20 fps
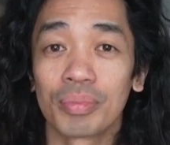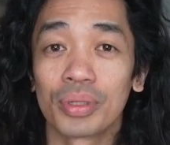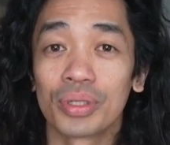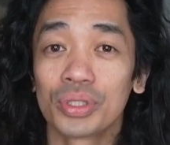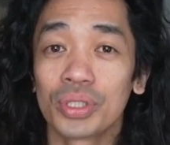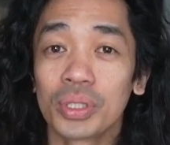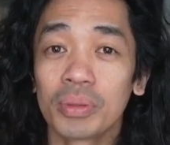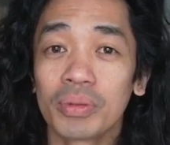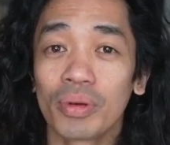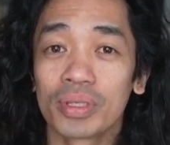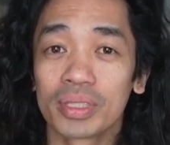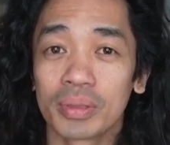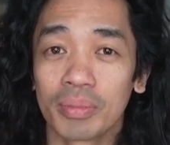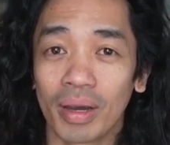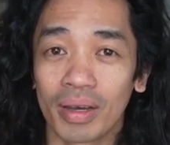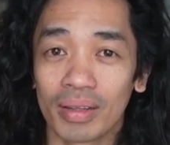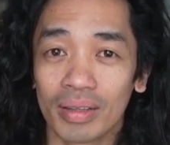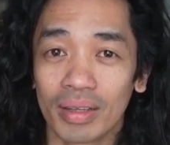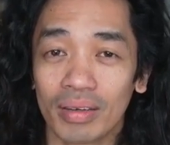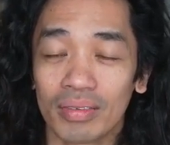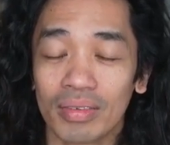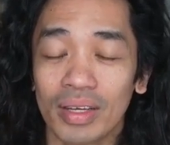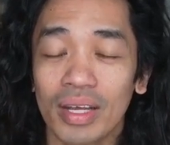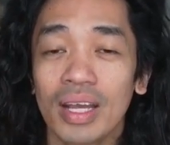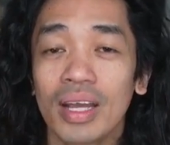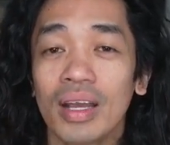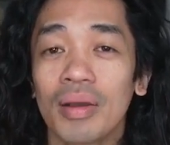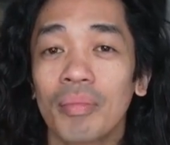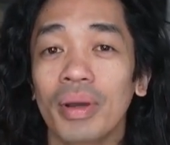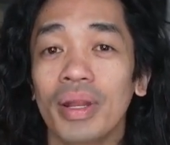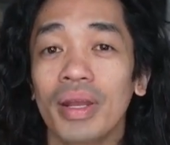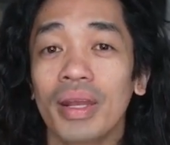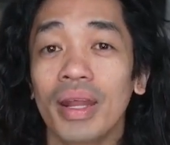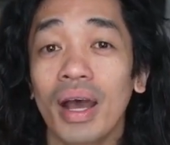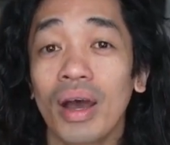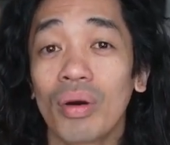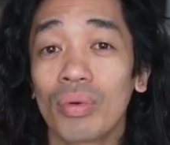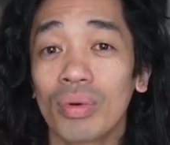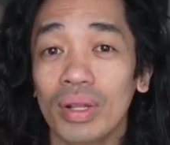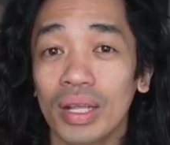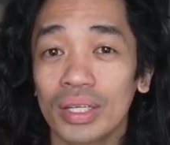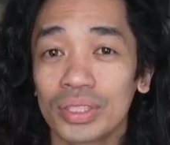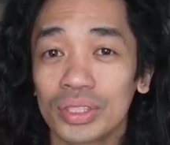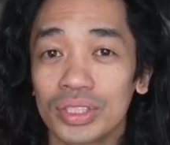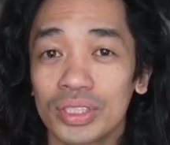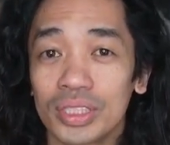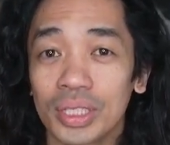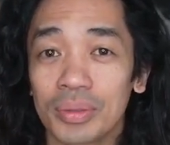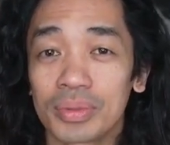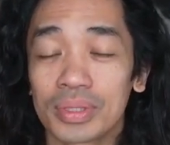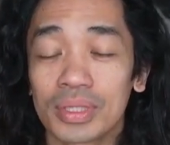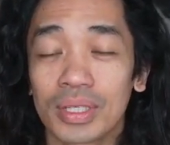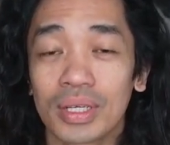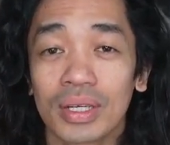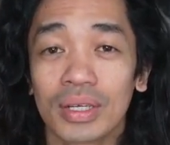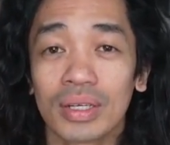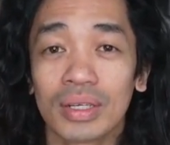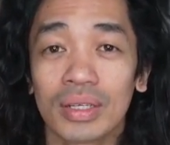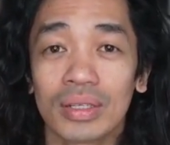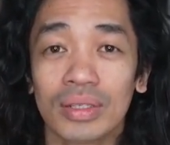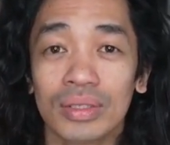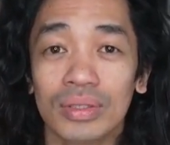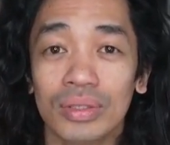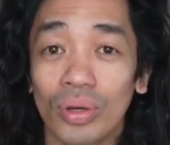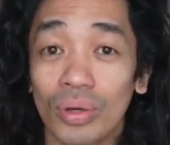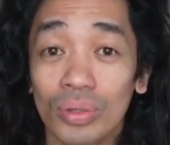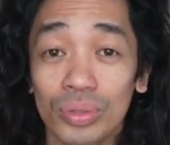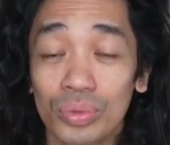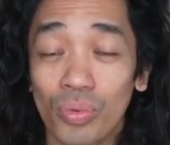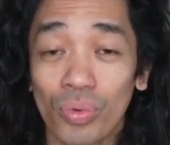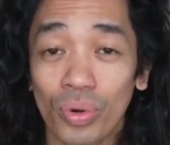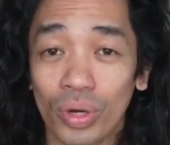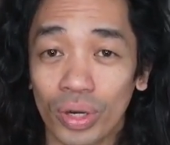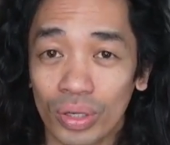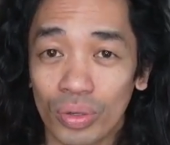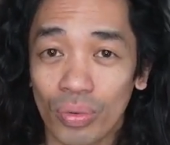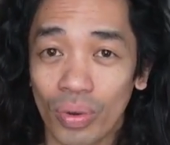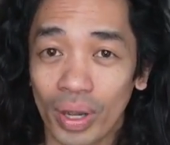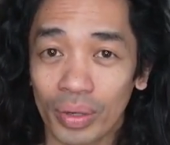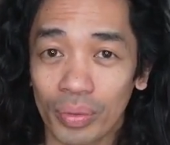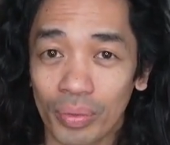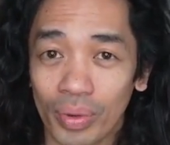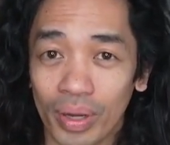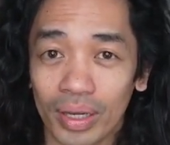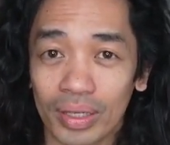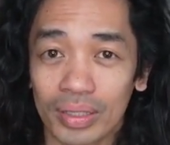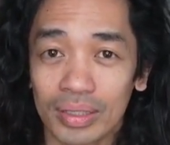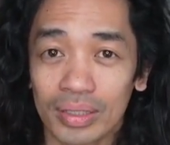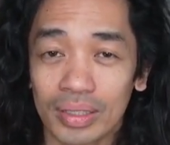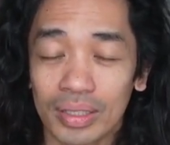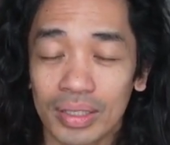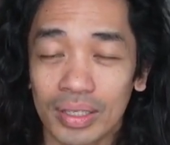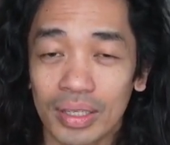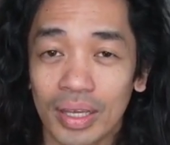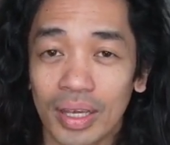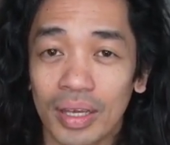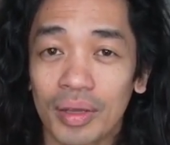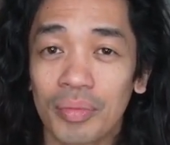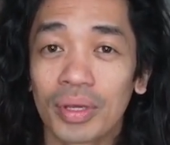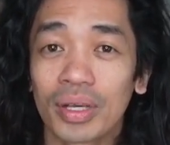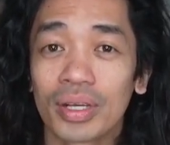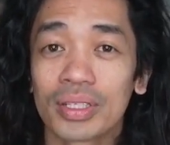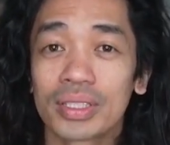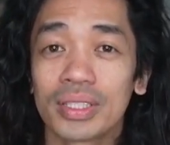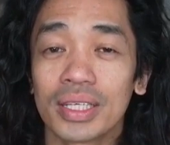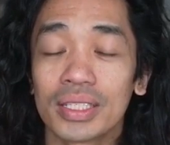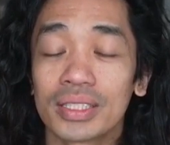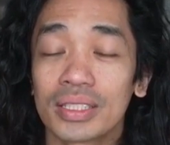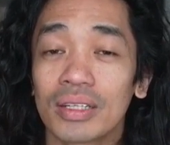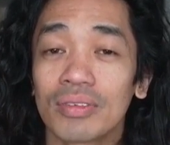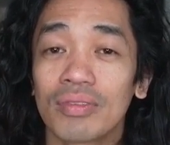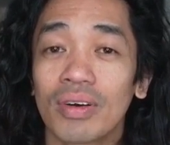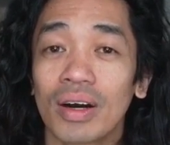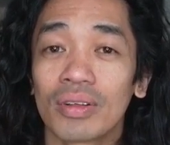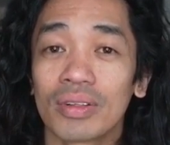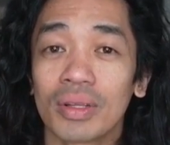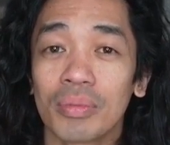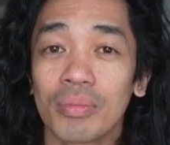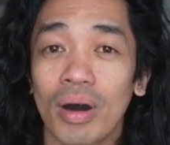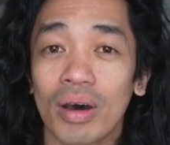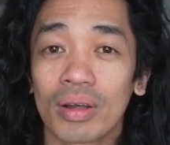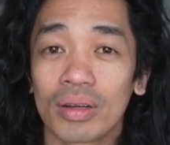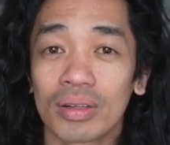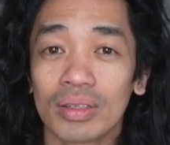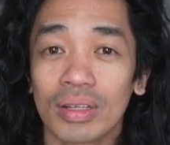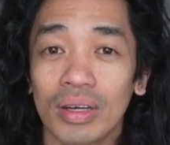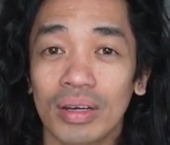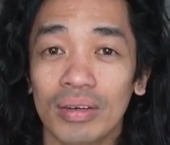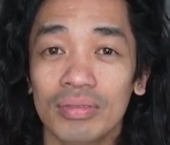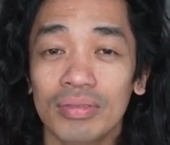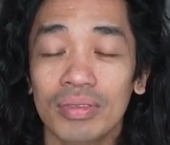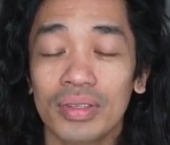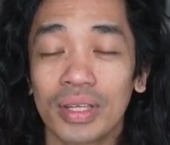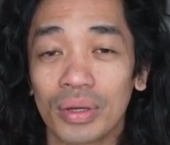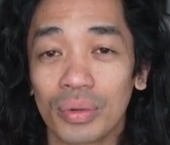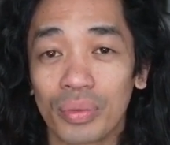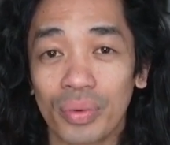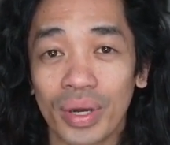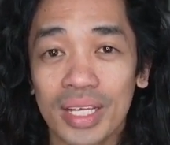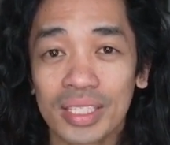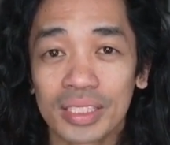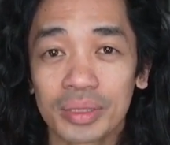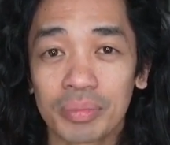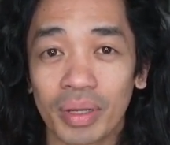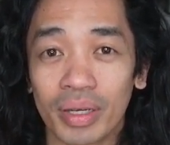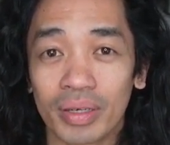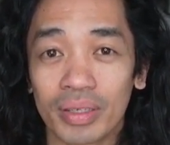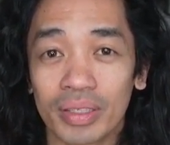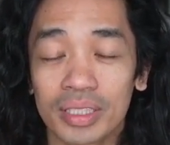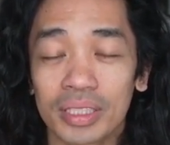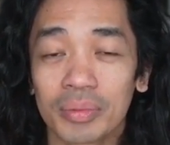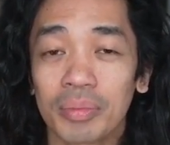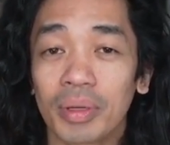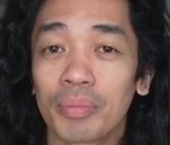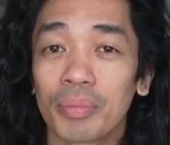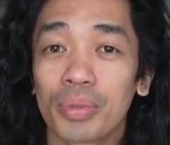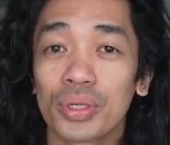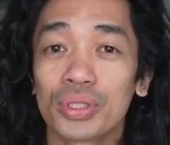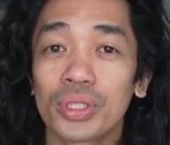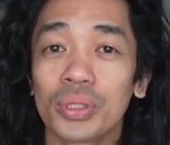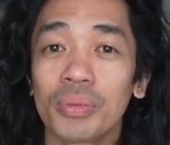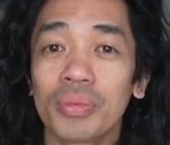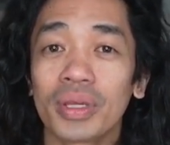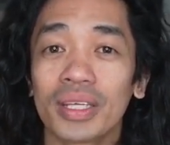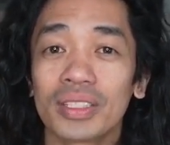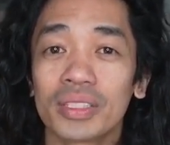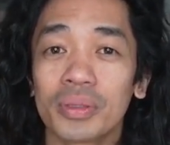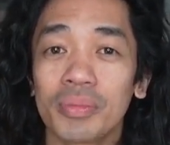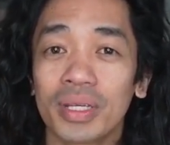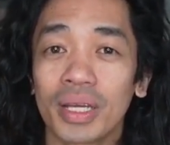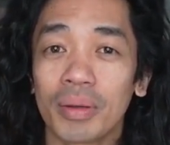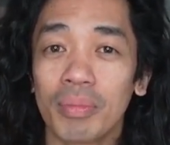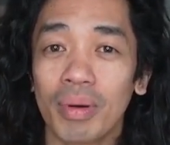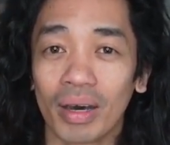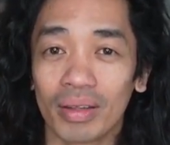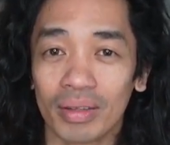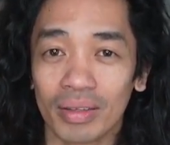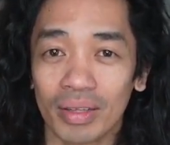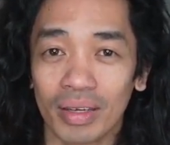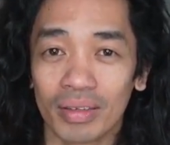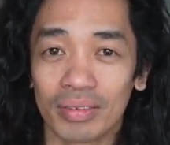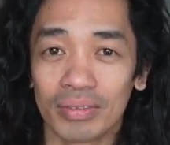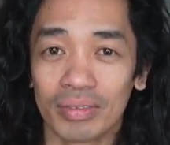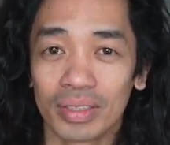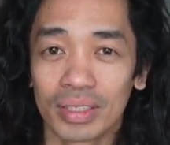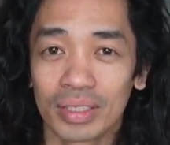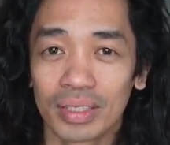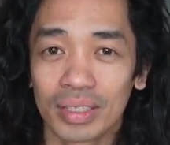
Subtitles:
presume it was about love. But now relationships don't work quite well, because they still follow the model of the arranged marriage, but presuming it to be about love.